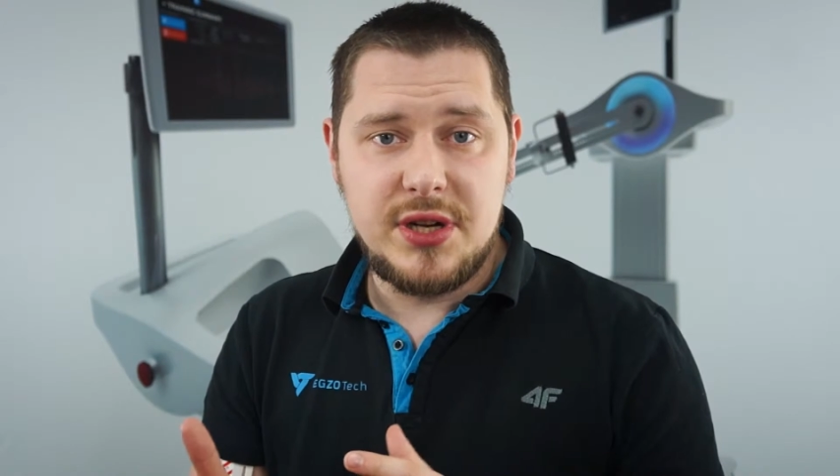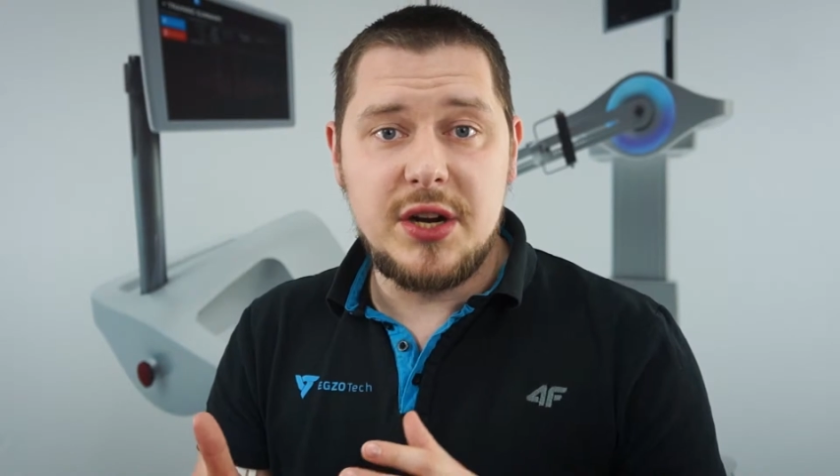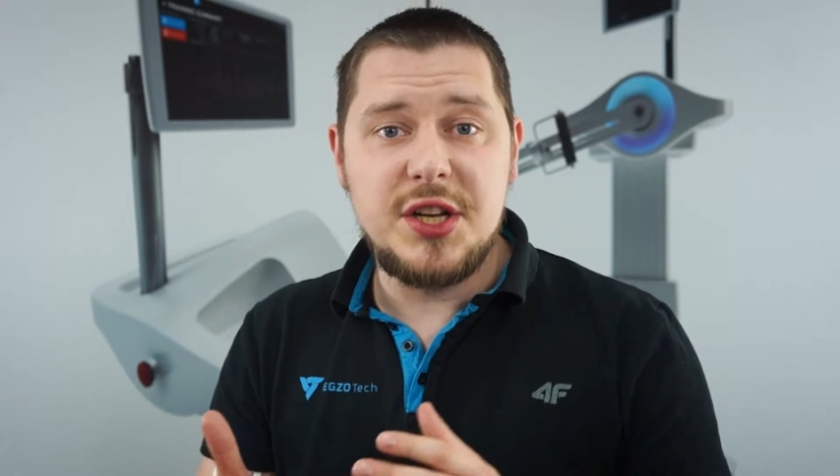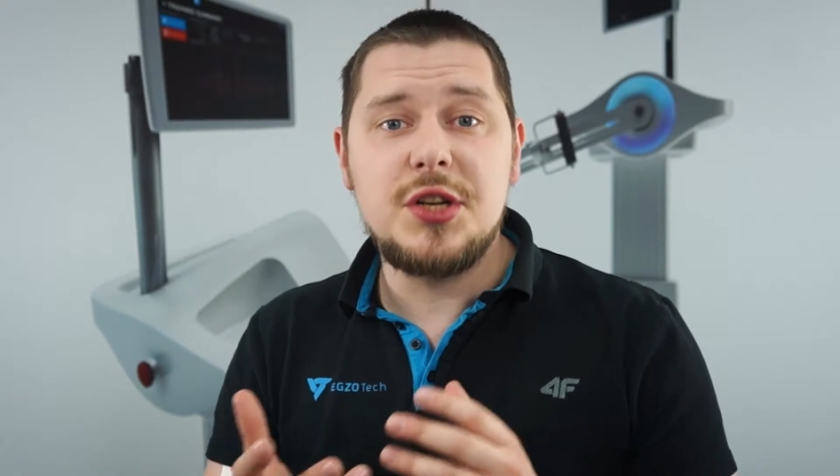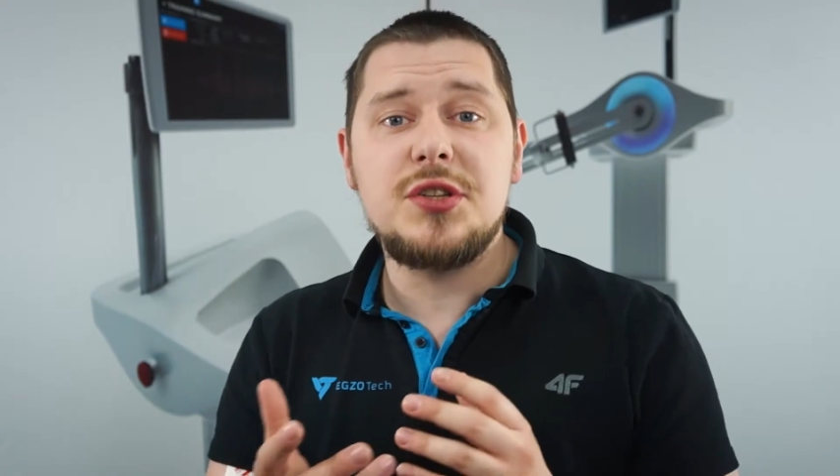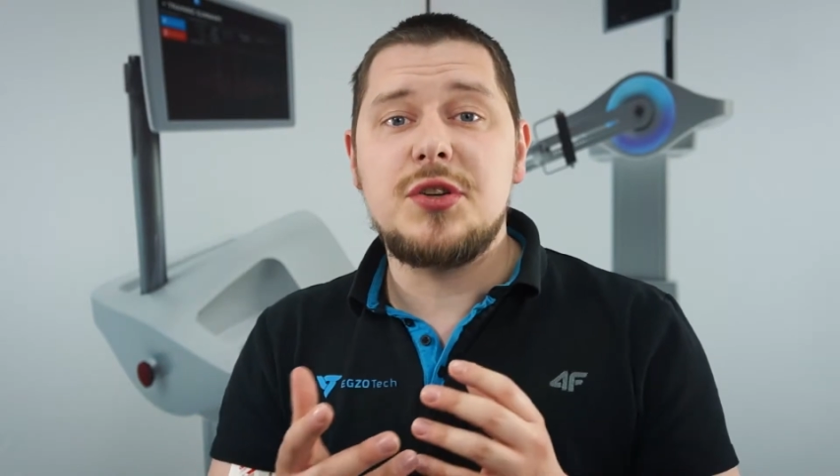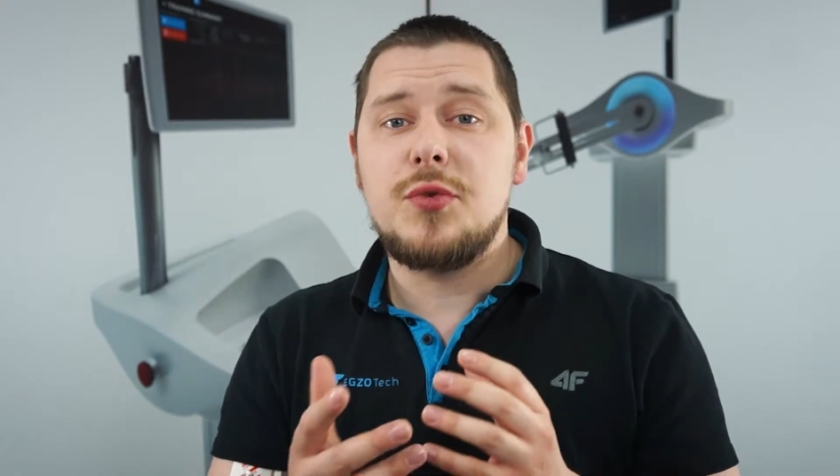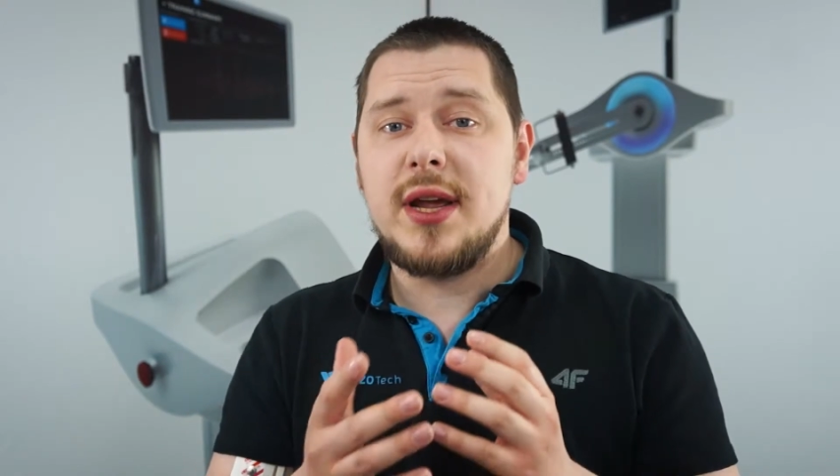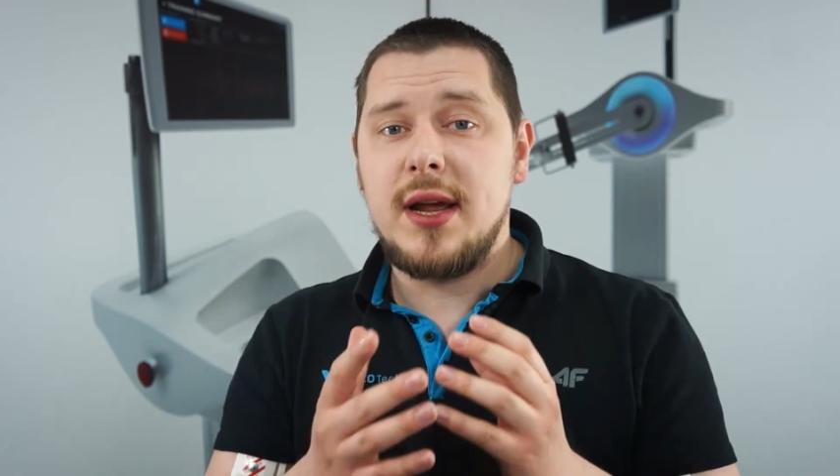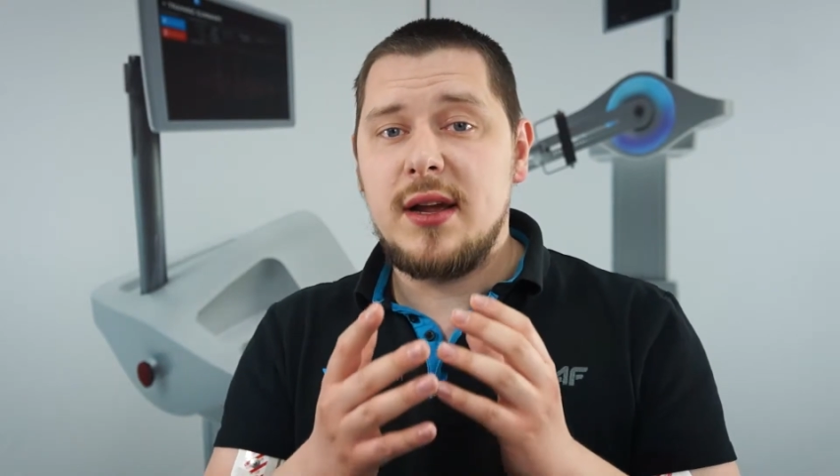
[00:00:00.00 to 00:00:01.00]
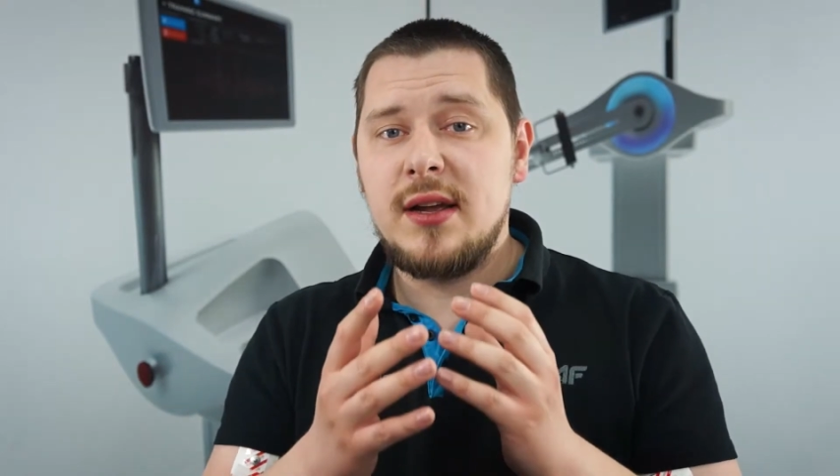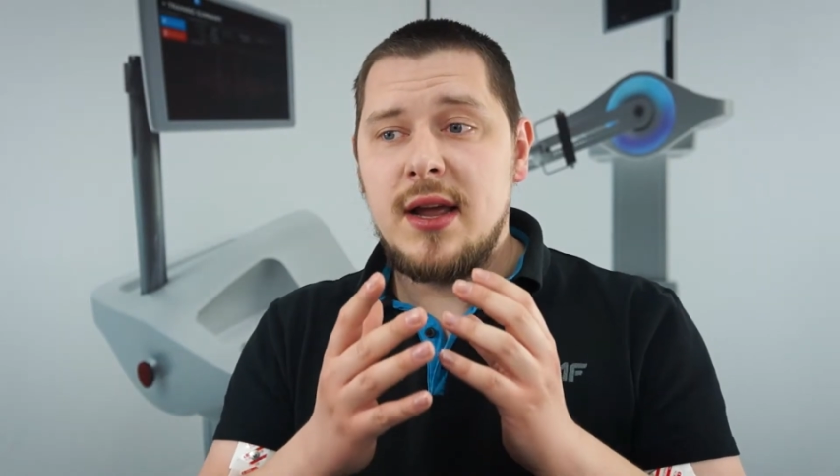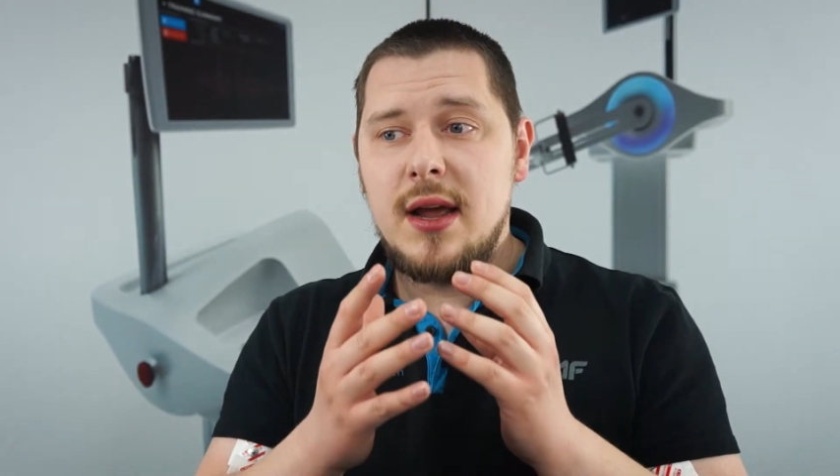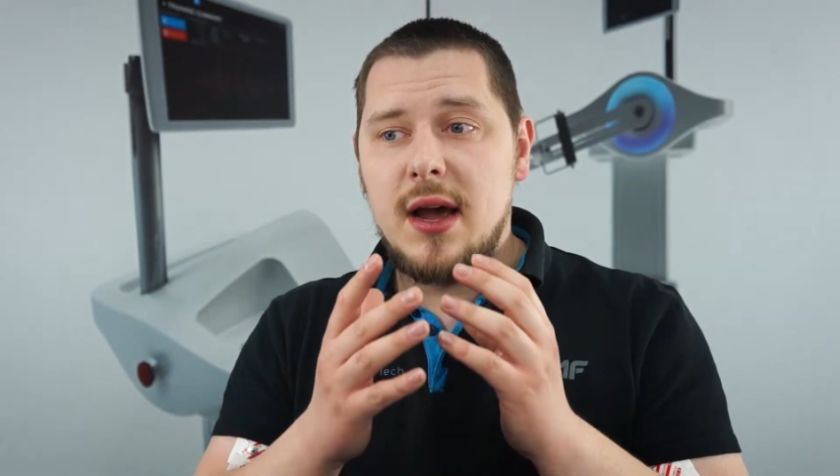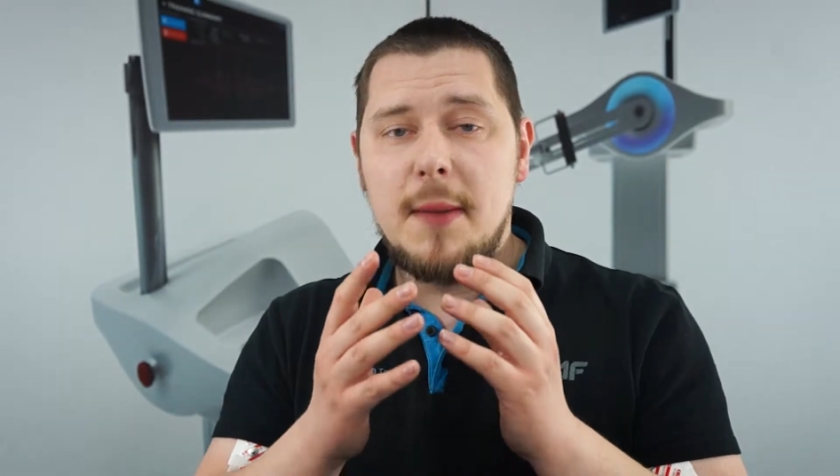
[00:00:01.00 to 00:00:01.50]
are you doing
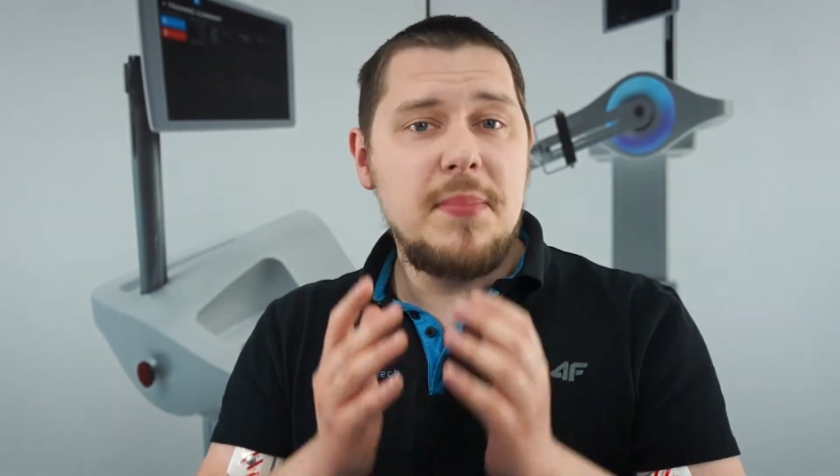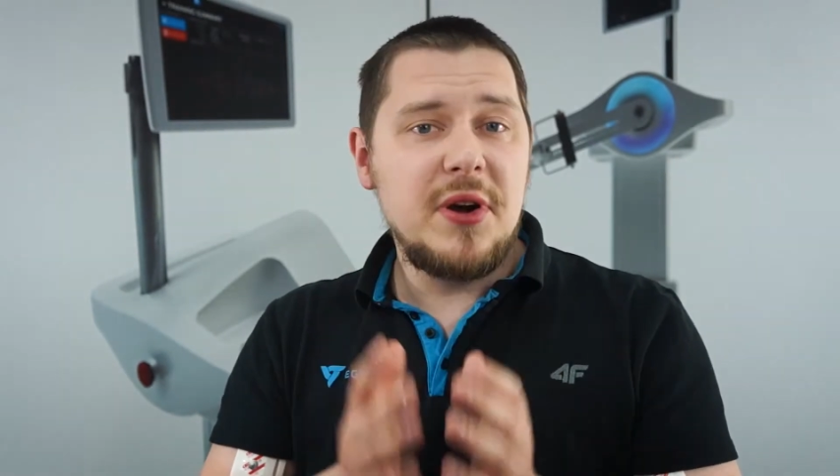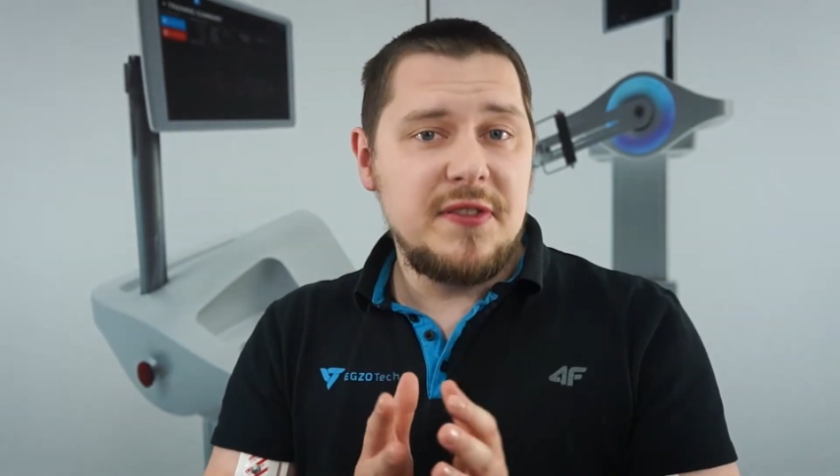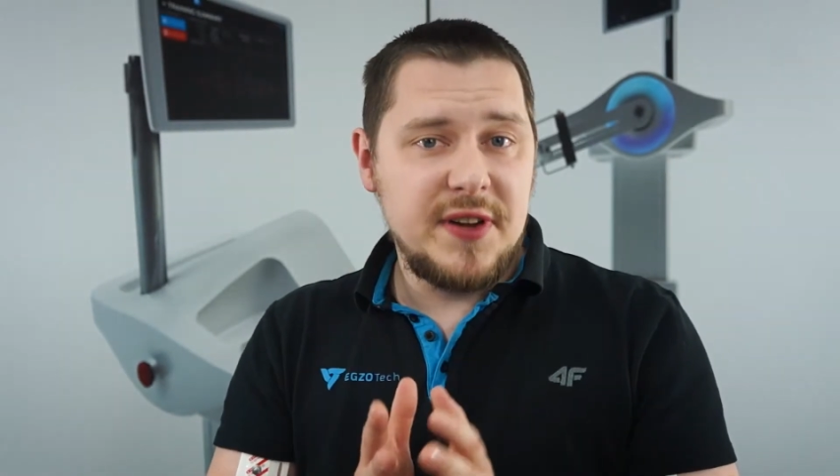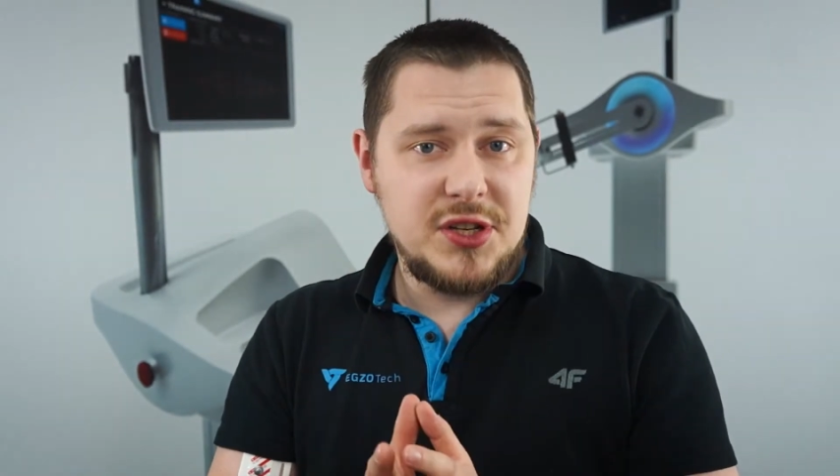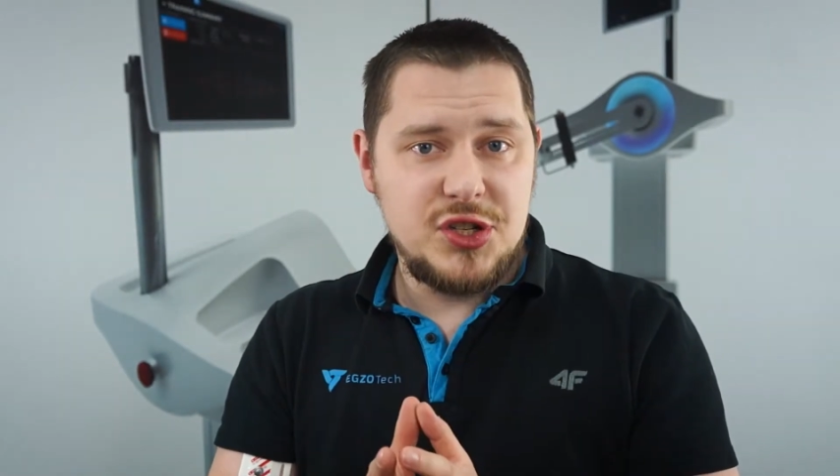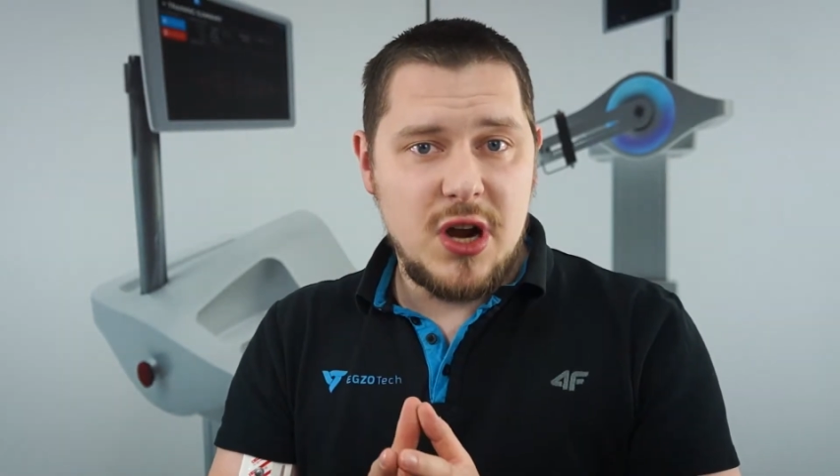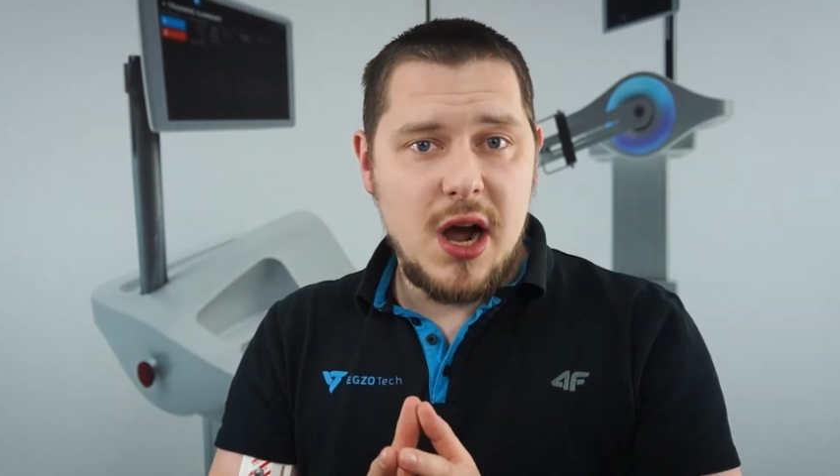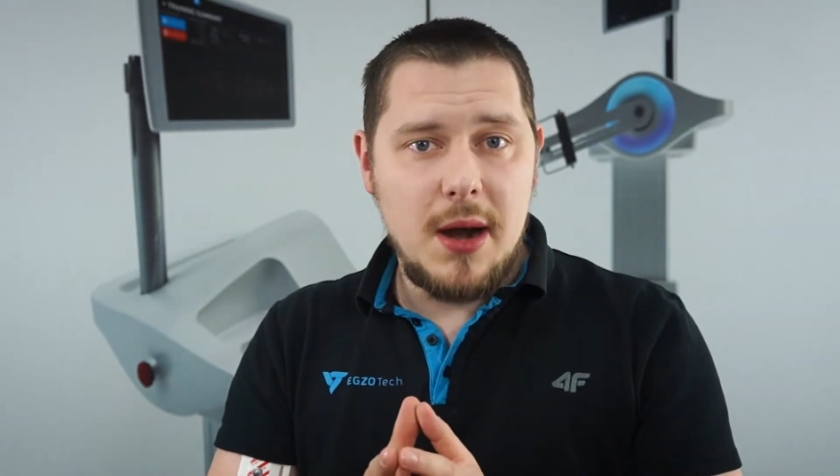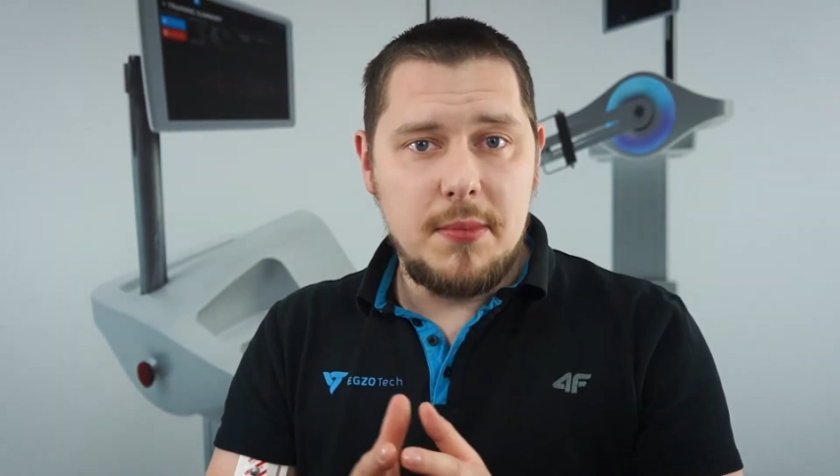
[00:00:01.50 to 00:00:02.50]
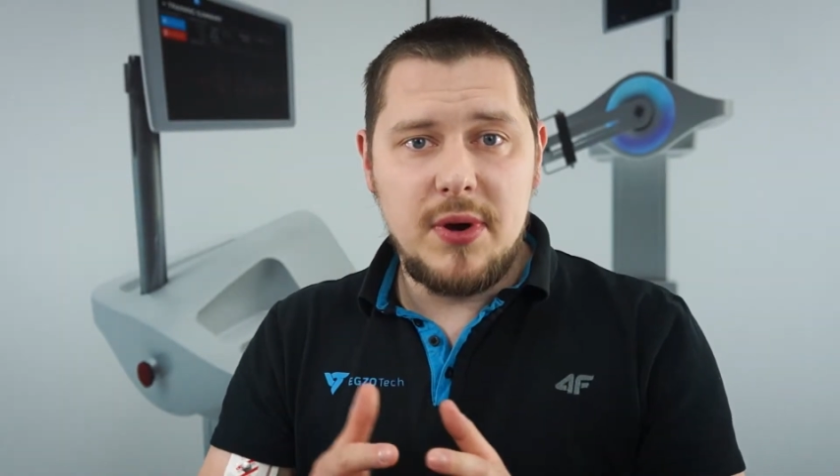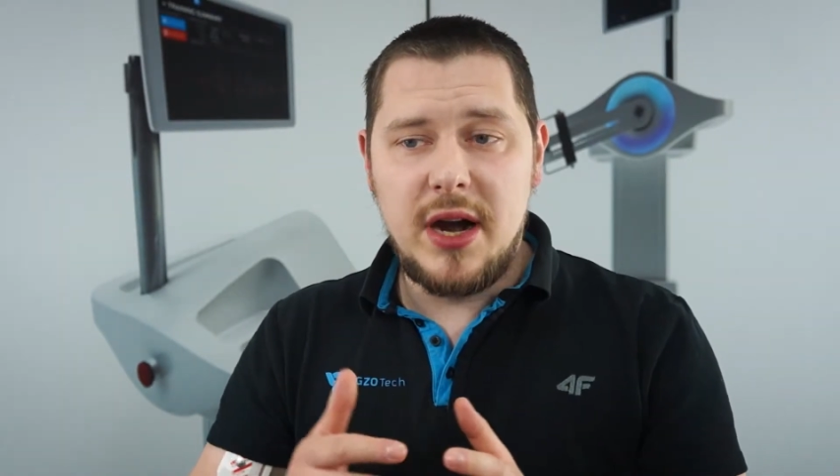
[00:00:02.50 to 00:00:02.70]
a perfect job?